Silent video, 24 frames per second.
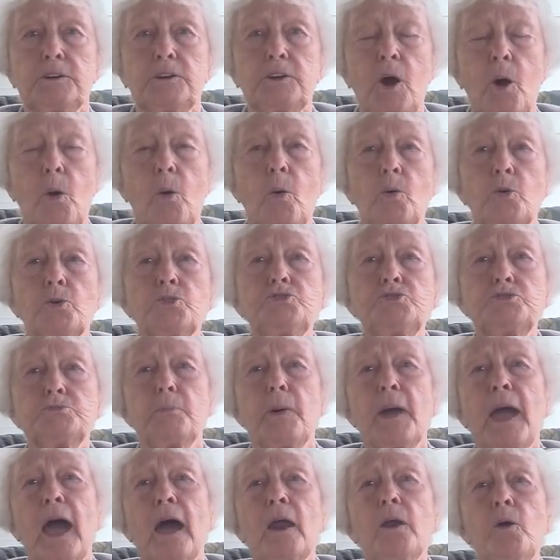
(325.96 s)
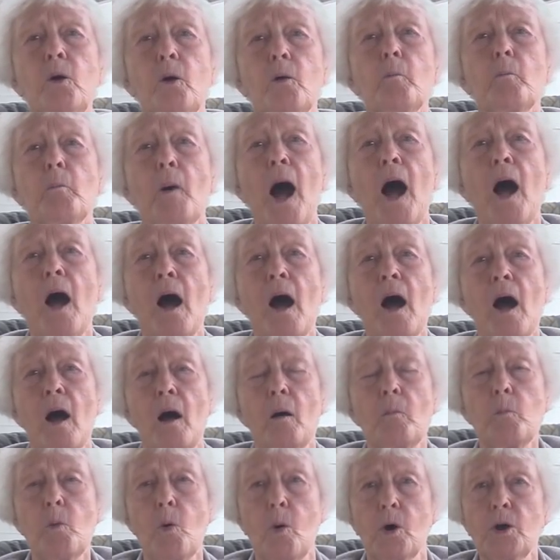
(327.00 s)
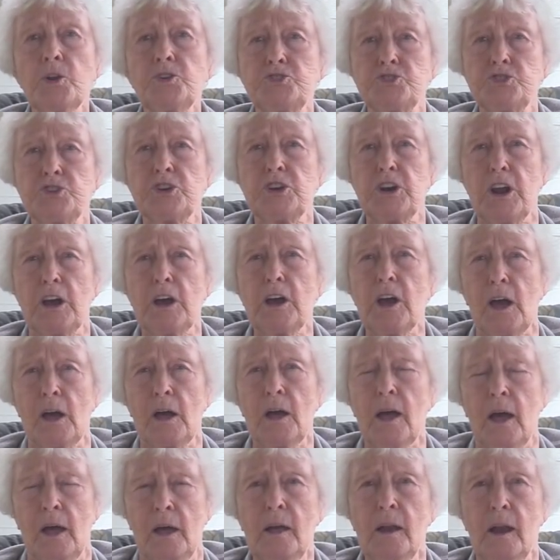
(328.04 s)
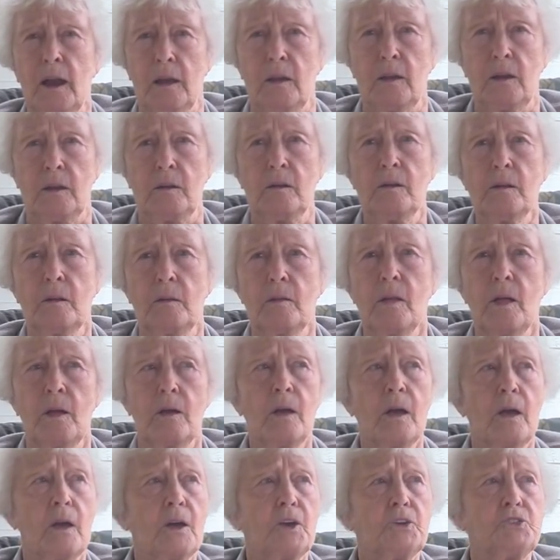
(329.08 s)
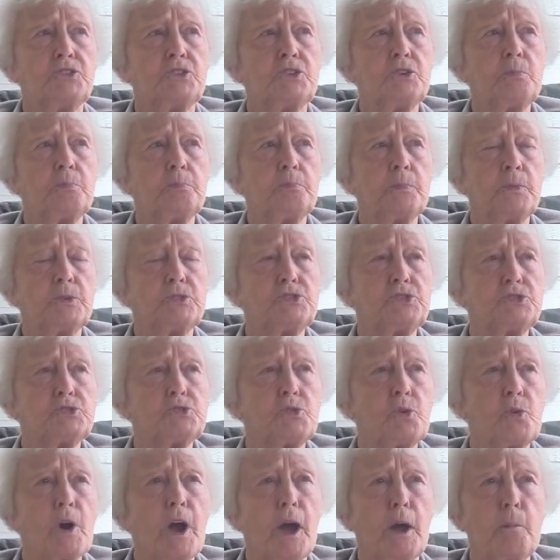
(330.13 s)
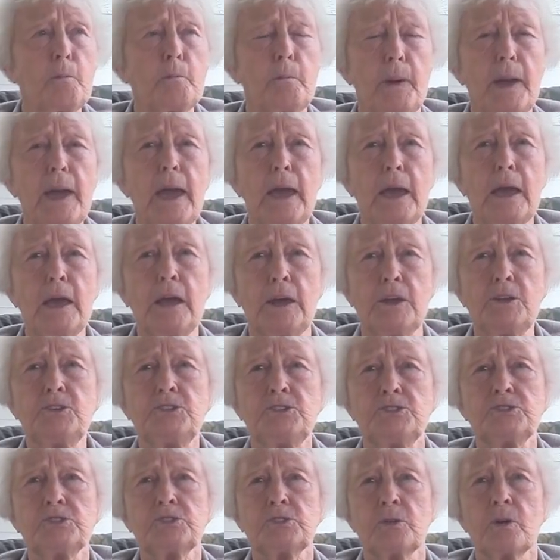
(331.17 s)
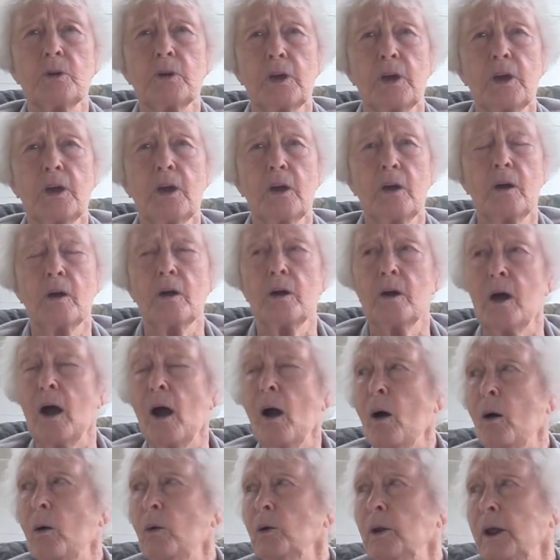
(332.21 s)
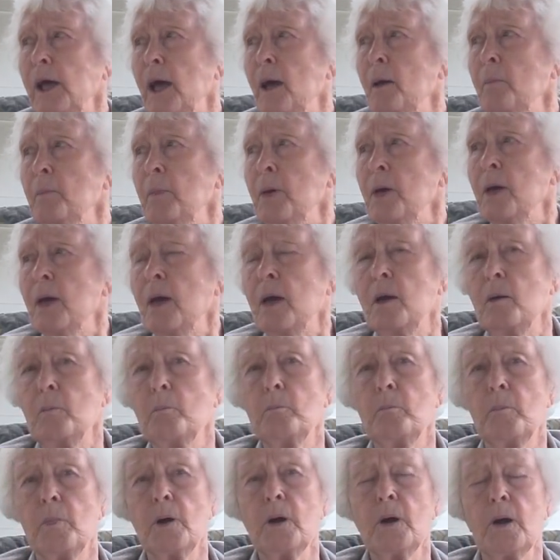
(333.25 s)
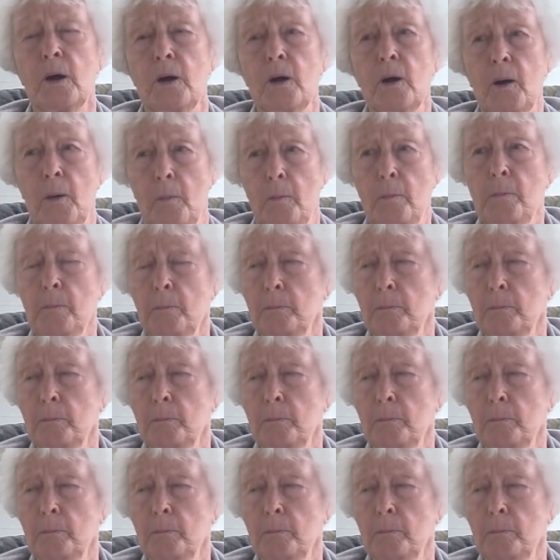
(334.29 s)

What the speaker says: told us about her mom, what she done, and she string beans all the time.